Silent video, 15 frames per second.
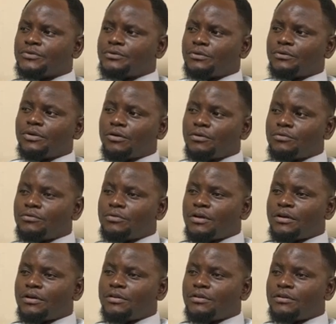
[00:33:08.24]
So
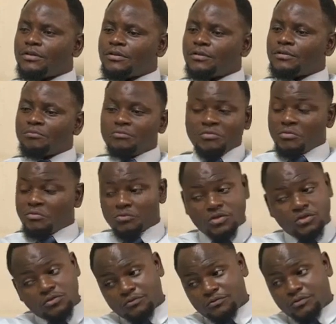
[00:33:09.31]
now,
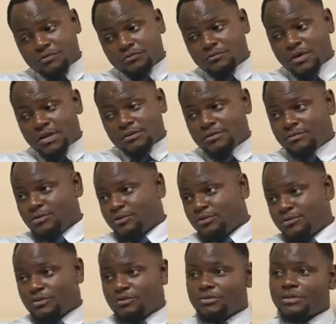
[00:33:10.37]
which you've answered
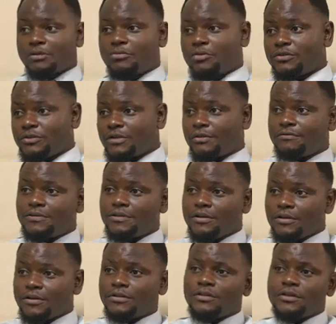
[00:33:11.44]
because it was about the safety
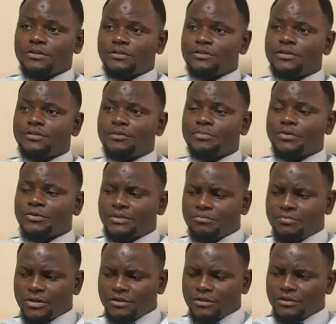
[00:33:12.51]
and this disappearance.
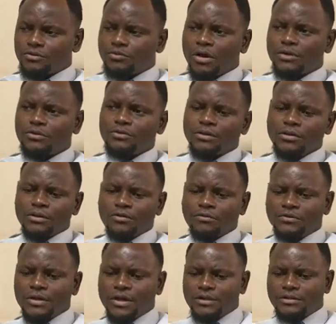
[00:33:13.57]
But just to add
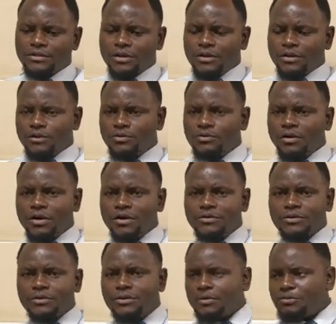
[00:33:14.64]
on that, you are
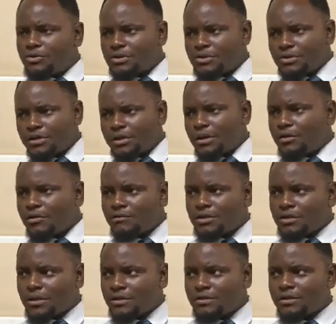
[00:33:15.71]
the deputy chair of
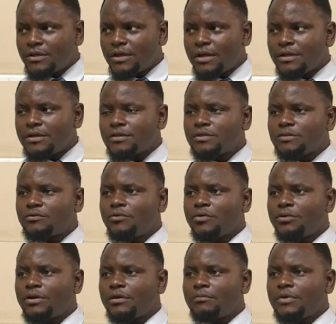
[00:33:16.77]
the Tanzania Editors
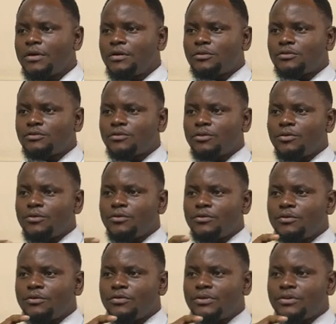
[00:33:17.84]
Forum.
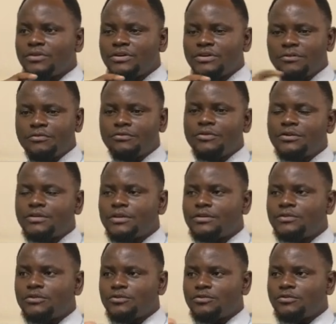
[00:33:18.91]
So there are different
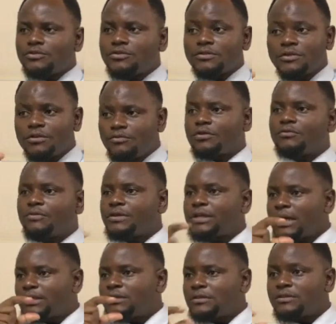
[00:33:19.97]
institutions, different
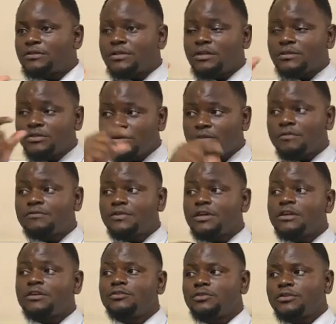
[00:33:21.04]
fraternities that serve the
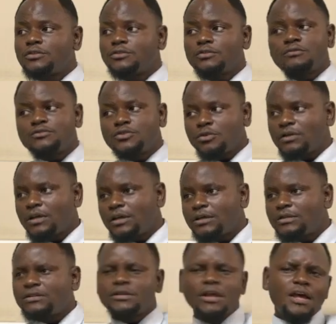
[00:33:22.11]
interest of
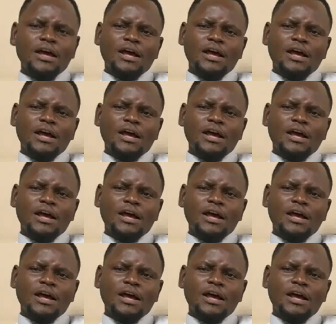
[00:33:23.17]
journalists.